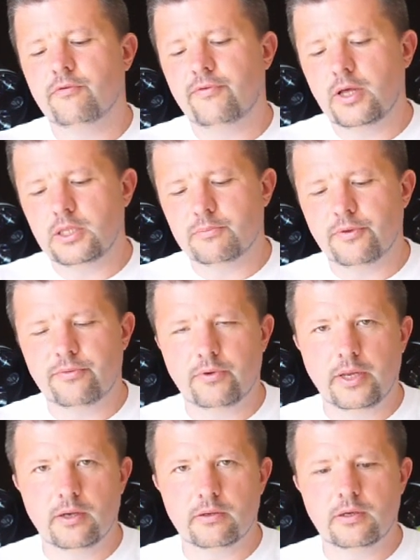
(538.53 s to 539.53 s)
File number
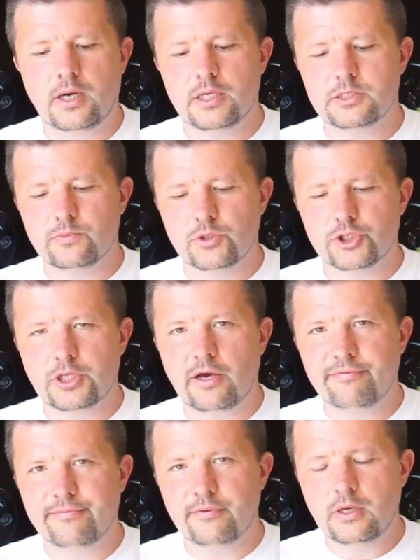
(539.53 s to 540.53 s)
3. I switched
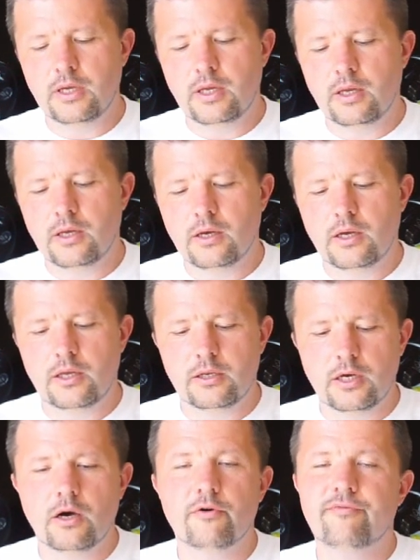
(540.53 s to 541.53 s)
off, and
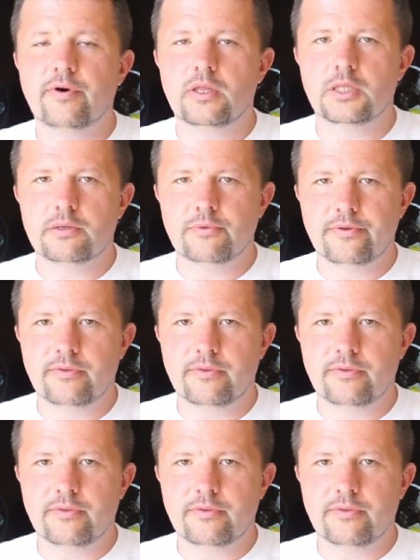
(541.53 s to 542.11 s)
now file number